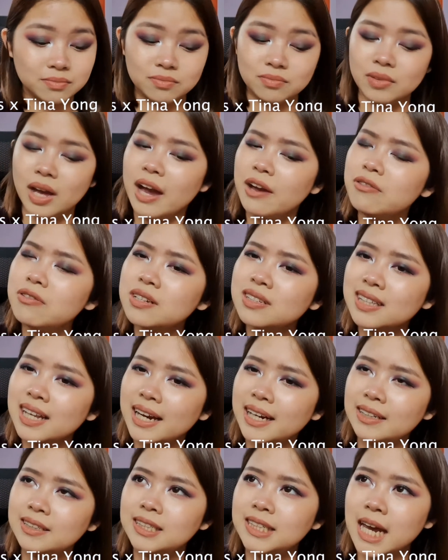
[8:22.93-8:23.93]
was
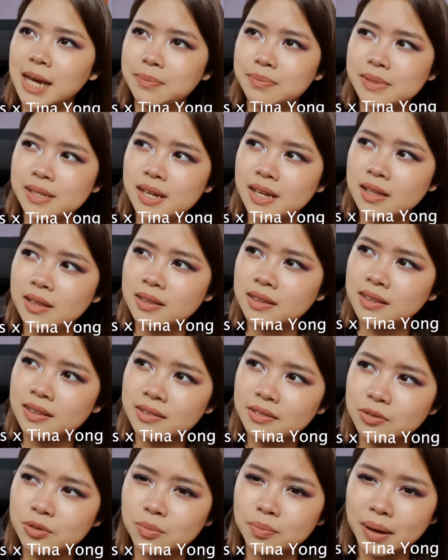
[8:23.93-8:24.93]
like tempted
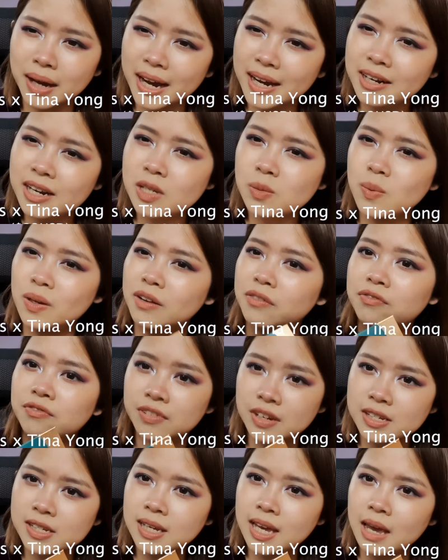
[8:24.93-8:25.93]
to buy this when it
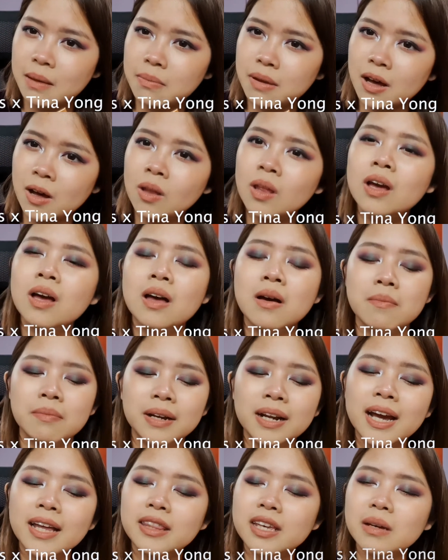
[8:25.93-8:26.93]
first came out, but
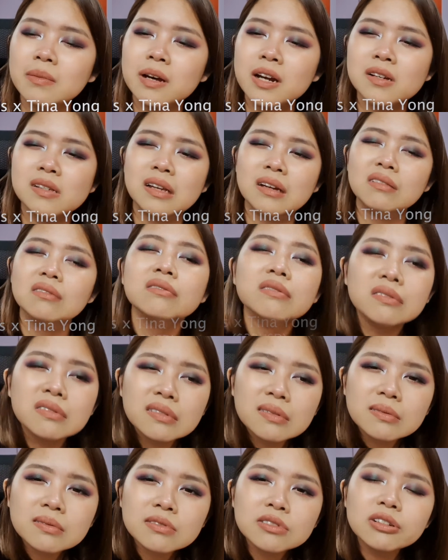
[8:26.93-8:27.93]
then I think about it, I was
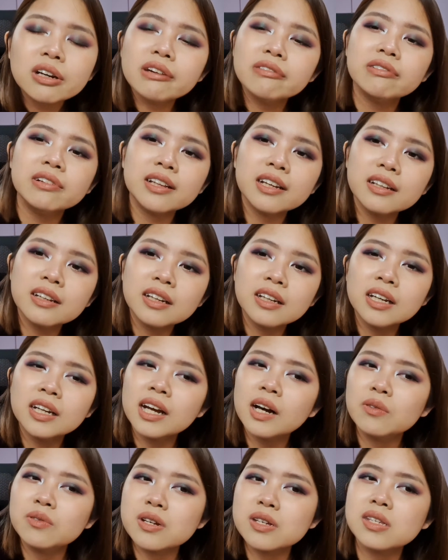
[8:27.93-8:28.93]
like, do I really need it?
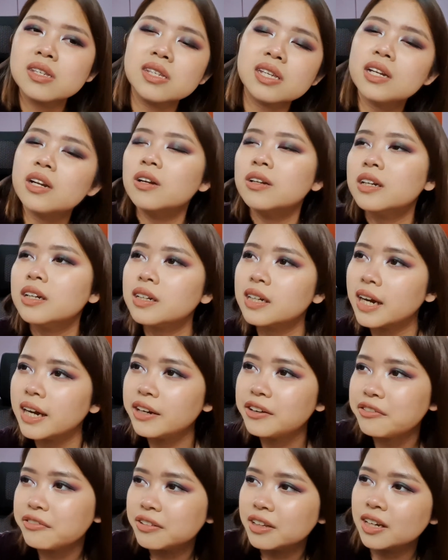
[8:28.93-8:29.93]
I'll just sit on it
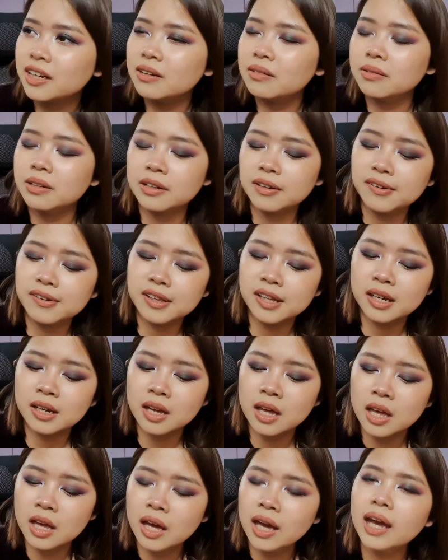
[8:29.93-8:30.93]
kind of thing and everything.
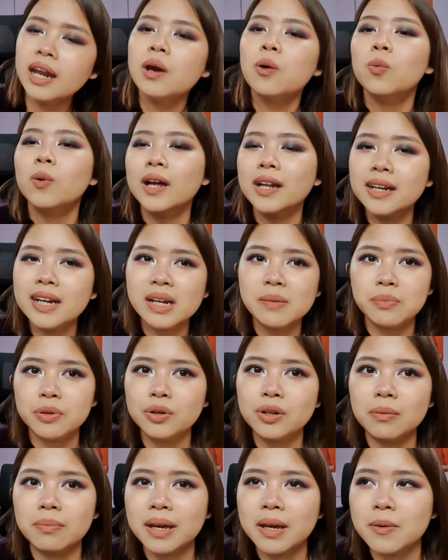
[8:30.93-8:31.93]
And then one day
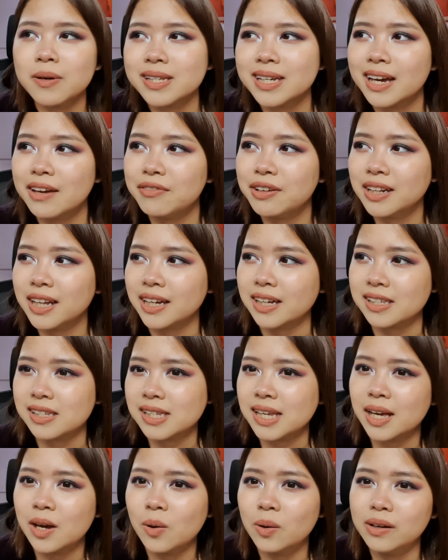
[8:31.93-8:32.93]
Beauty Bay was having like a
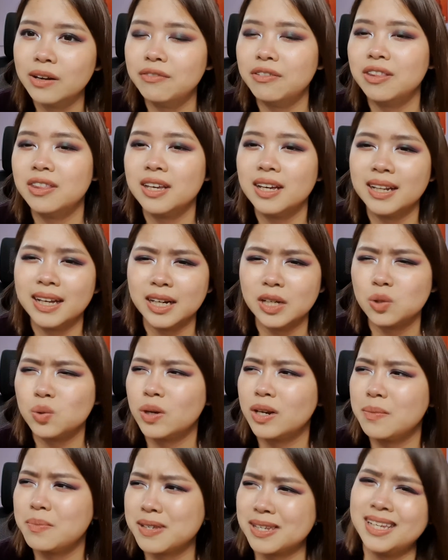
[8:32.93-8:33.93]
sale and everything, like a
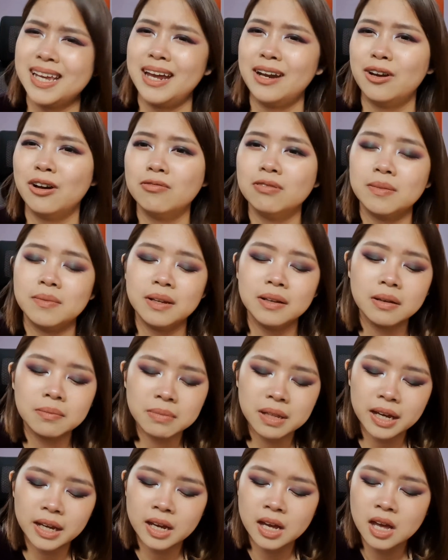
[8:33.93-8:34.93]
20% off, and then I'm
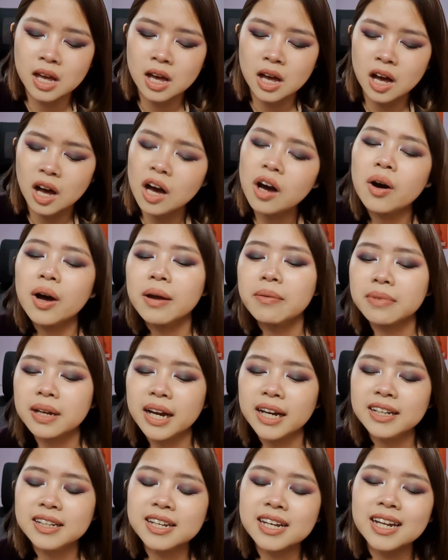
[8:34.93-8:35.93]
like, oh,
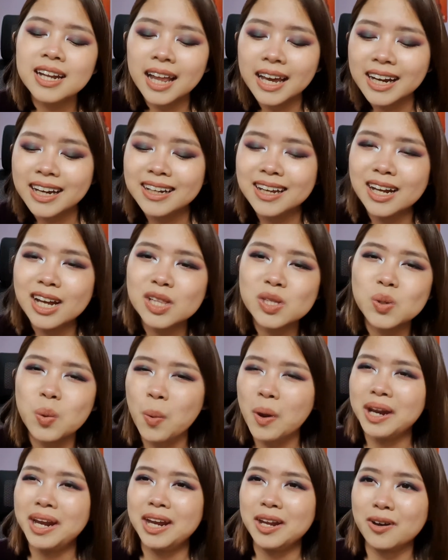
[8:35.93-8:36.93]
I need like another
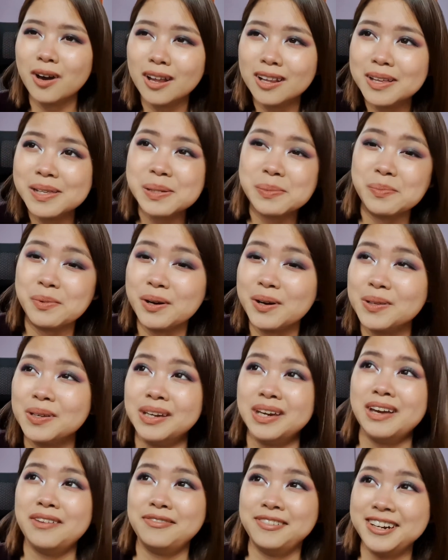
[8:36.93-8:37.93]
$20 more to
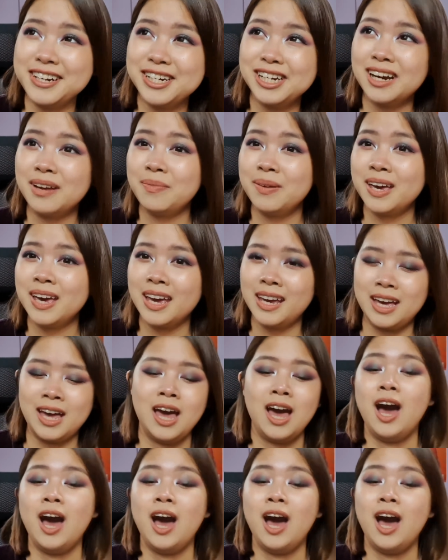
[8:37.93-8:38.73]
hit free shipping.